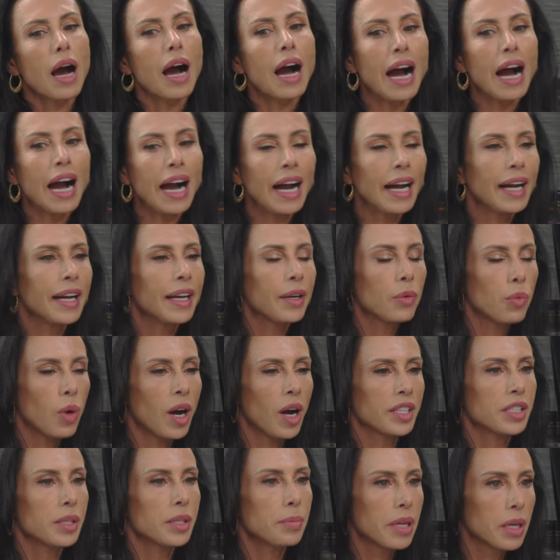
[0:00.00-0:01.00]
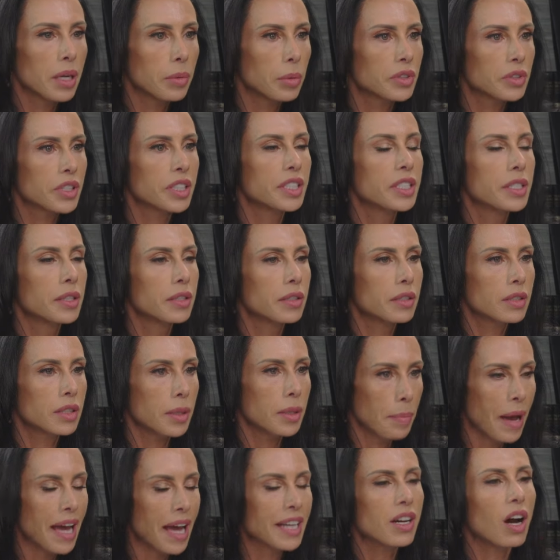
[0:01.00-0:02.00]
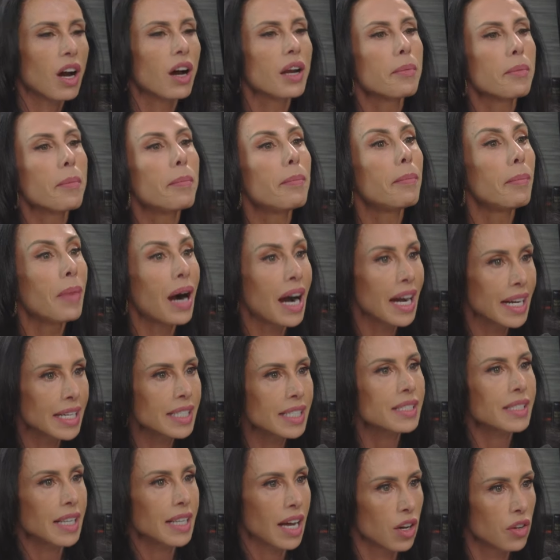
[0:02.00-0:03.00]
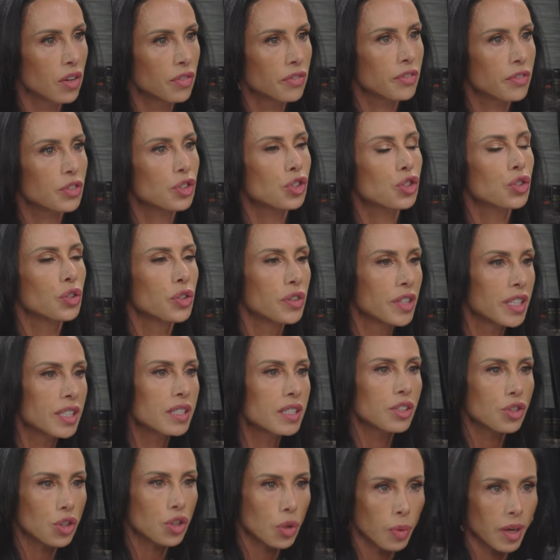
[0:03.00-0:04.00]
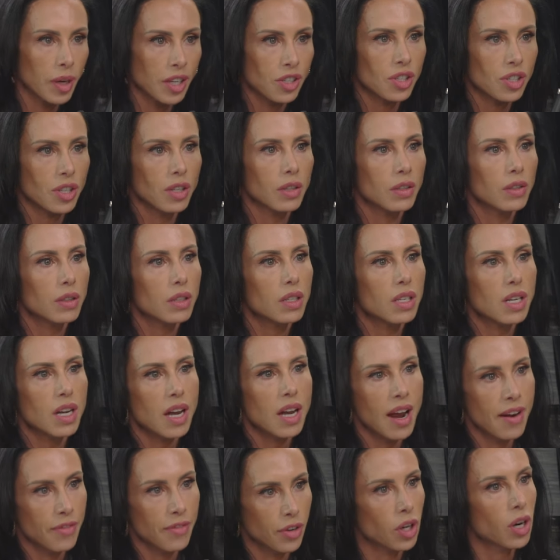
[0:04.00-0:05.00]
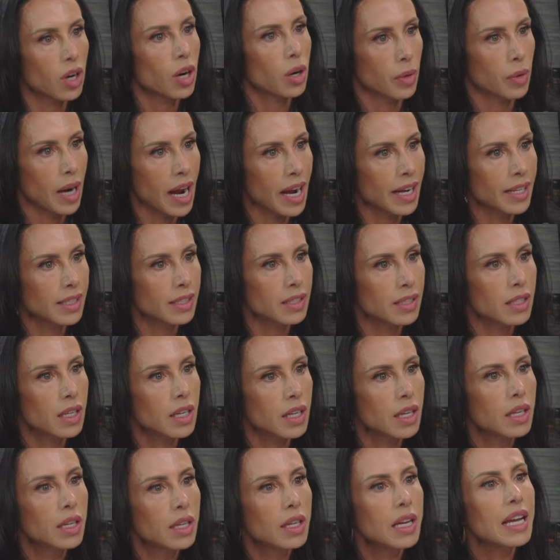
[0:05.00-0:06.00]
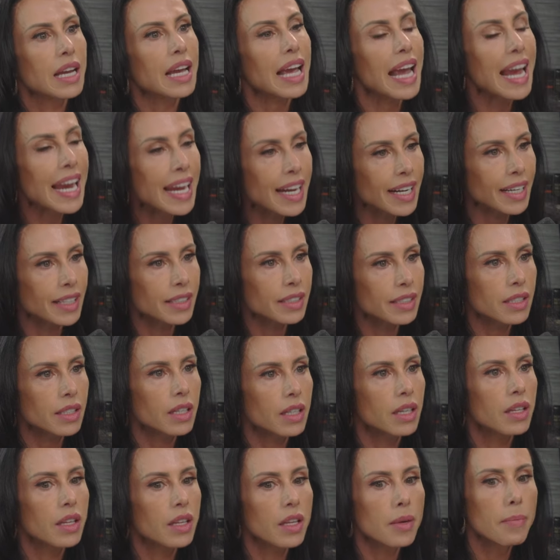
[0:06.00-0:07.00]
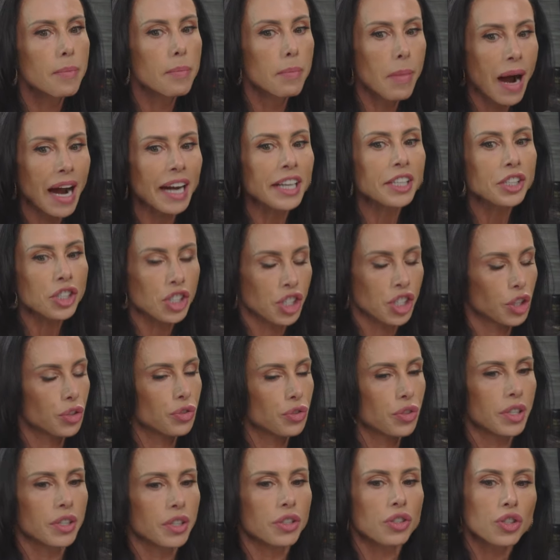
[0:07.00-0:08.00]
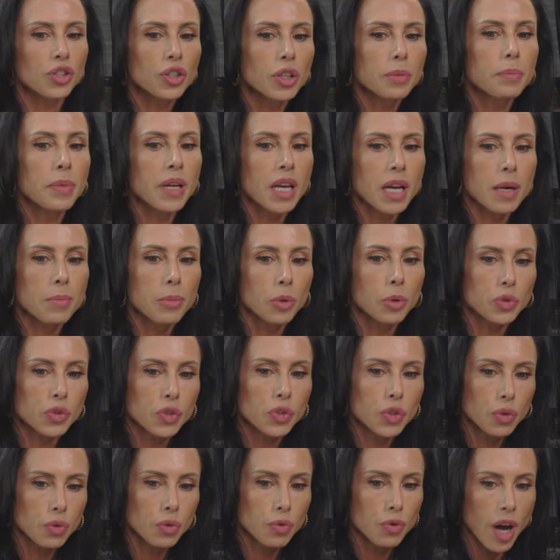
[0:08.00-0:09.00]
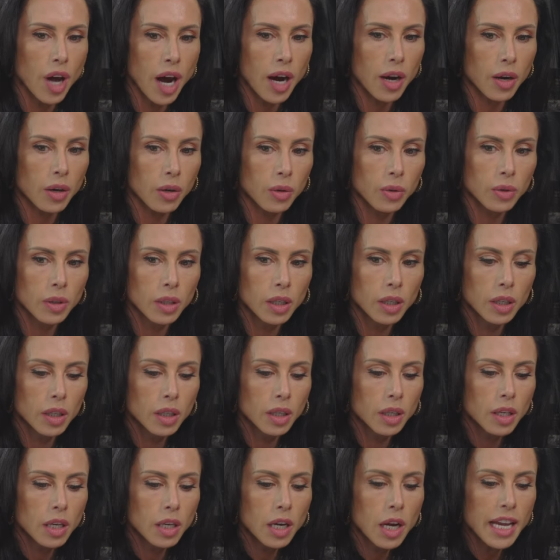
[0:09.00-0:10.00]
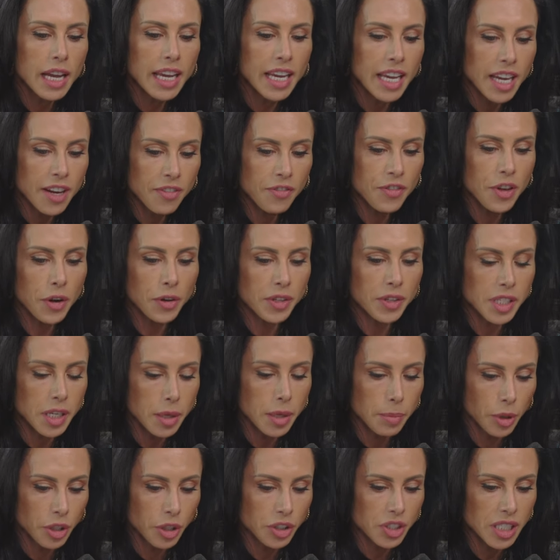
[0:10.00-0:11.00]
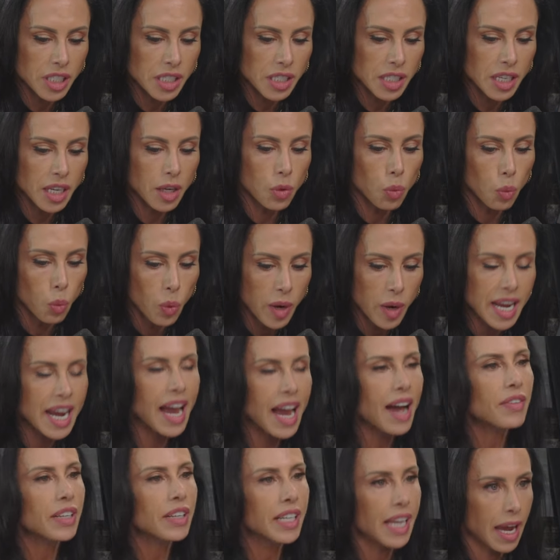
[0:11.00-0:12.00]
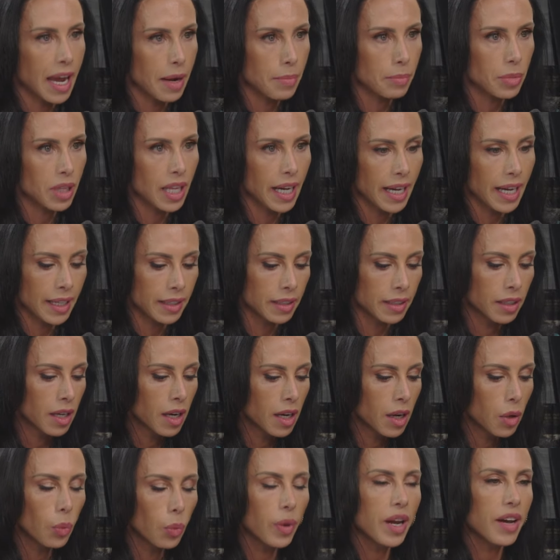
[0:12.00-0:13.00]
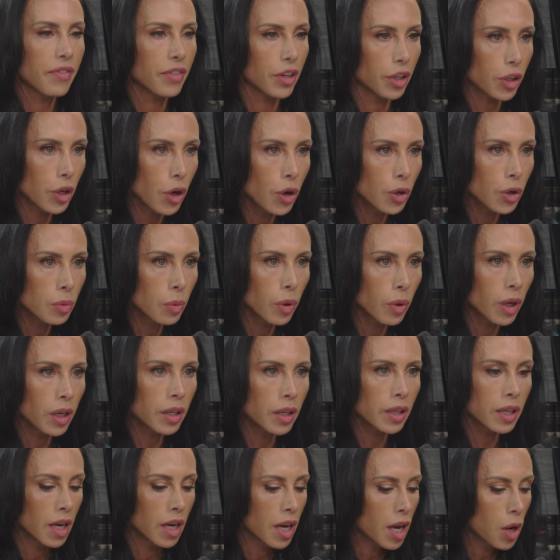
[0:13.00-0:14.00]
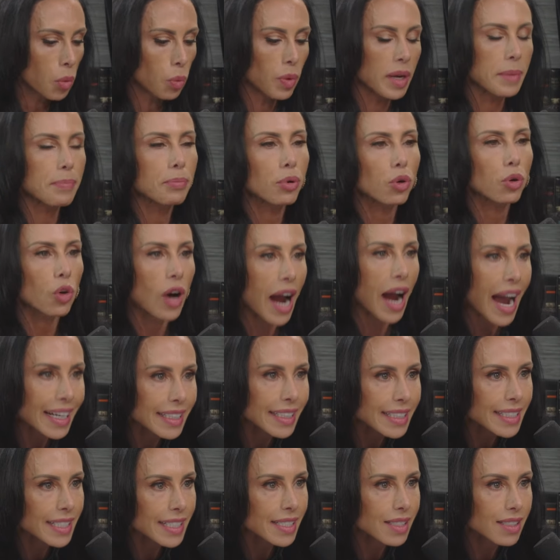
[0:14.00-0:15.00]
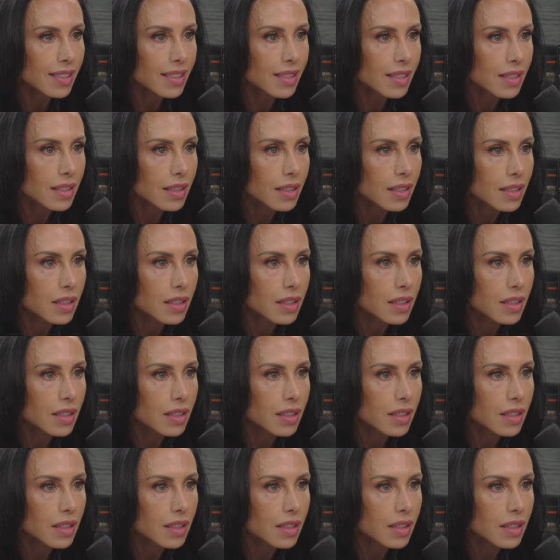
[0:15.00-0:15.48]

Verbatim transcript: I want to be able to d- depend on myself should the situation ever arise. And my children should be able to know if there is an emergency, we have a game plan, we have a code word, we practice,